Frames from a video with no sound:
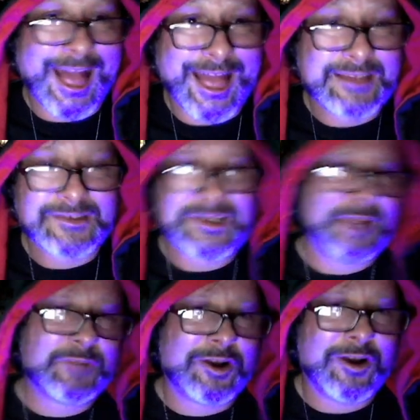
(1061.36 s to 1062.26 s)
See, I'm
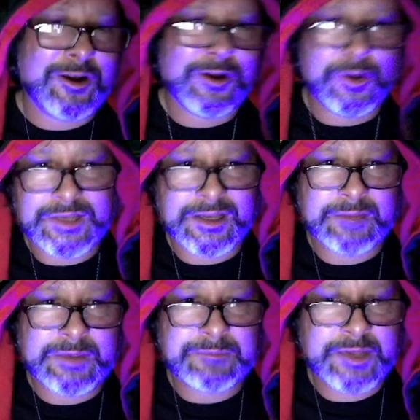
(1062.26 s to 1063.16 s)
being a horror host. I got to
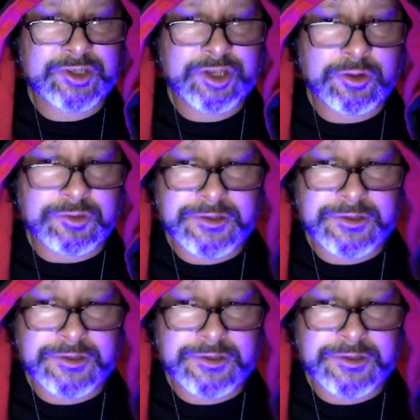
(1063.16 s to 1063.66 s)
make bad jokes.